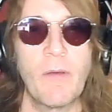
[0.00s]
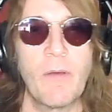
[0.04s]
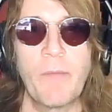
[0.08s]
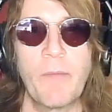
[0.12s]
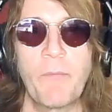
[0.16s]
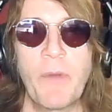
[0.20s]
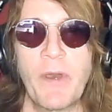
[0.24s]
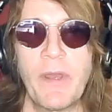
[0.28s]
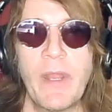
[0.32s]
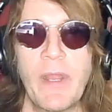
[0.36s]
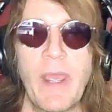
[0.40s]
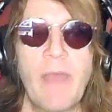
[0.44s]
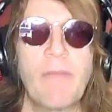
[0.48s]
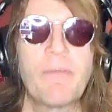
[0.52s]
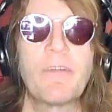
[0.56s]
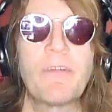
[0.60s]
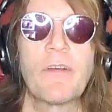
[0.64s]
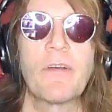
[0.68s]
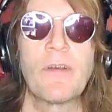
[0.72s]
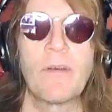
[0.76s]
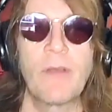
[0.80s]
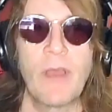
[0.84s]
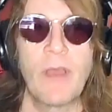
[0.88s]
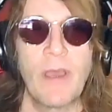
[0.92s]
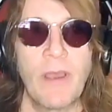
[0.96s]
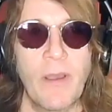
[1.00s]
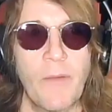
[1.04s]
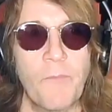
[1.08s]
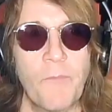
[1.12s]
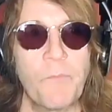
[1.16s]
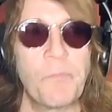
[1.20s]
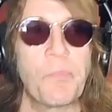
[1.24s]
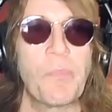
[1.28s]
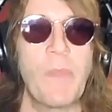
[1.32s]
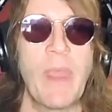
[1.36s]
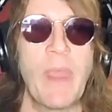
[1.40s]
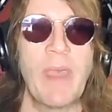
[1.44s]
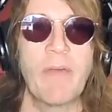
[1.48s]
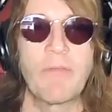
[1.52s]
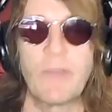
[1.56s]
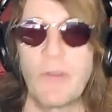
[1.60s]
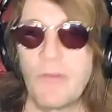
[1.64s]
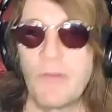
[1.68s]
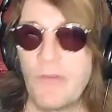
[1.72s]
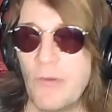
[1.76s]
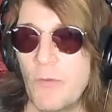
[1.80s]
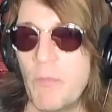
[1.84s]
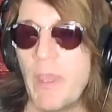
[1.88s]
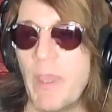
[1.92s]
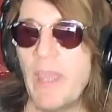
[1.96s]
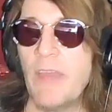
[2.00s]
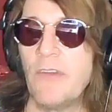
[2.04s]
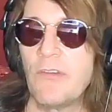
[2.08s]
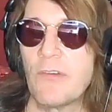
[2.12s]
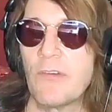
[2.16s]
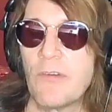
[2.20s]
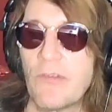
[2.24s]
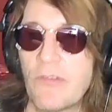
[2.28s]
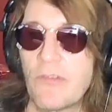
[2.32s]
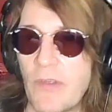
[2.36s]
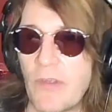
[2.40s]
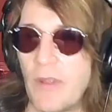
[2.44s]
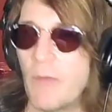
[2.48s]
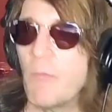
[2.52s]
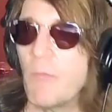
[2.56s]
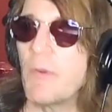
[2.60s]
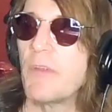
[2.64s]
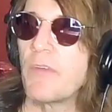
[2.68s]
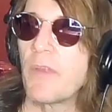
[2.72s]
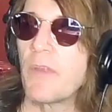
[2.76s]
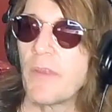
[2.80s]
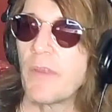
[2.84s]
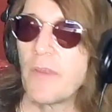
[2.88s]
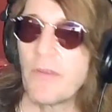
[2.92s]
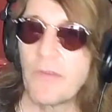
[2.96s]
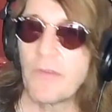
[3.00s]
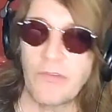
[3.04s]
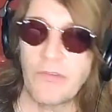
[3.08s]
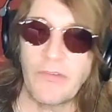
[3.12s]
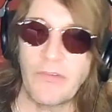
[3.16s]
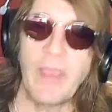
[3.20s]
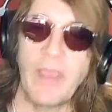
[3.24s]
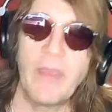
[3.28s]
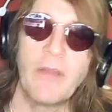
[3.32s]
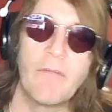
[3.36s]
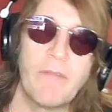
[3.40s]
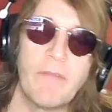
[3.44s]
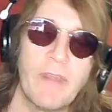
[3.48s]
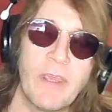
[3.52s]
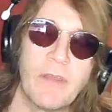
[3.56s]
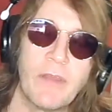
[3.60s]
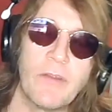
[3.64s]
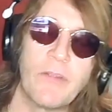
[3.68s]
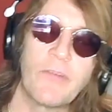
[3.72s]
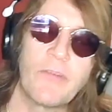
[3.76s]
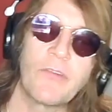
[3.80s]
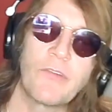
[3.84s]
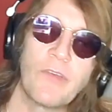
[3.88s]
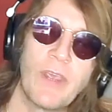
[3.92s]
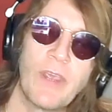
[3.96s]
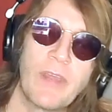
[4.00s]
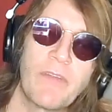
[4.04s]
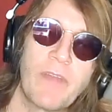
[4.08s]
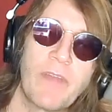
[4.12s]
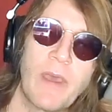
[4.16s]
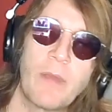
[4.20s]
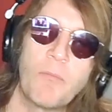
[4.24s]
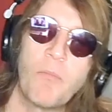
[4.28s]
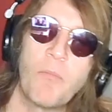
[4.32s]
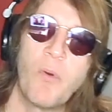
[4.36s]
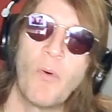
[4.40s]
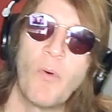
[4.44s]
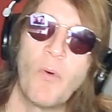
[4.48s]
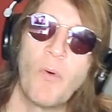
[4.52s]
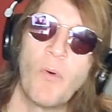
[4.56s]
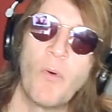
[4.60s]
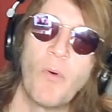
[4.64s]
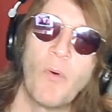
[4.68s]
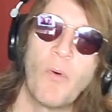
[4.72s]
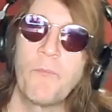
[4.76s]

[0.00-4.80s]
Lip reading: But after 2 majors and with the state of the industry at that point,